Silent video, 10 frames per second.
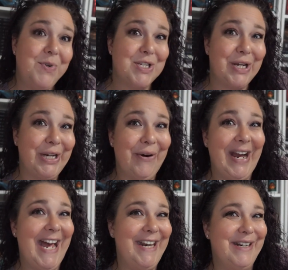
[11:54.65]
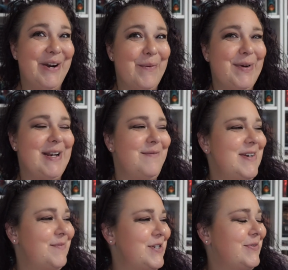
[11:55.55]
I'm just gonna go ahead and open up
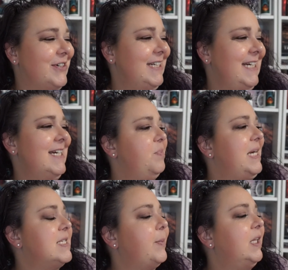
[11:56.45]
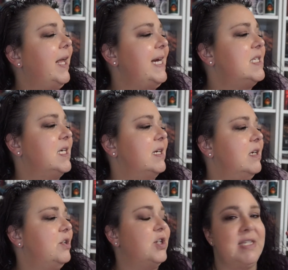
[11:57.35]
number 20 because I would like
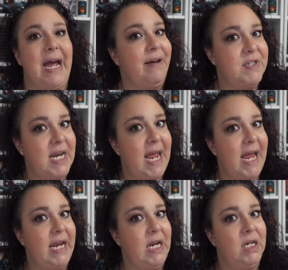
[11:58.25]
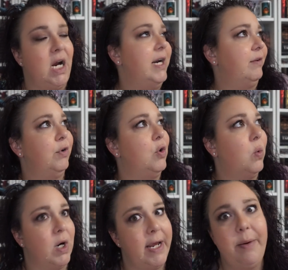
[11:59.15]
to just have today kind of
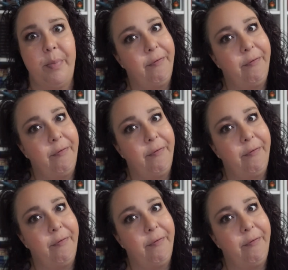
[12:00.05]
record it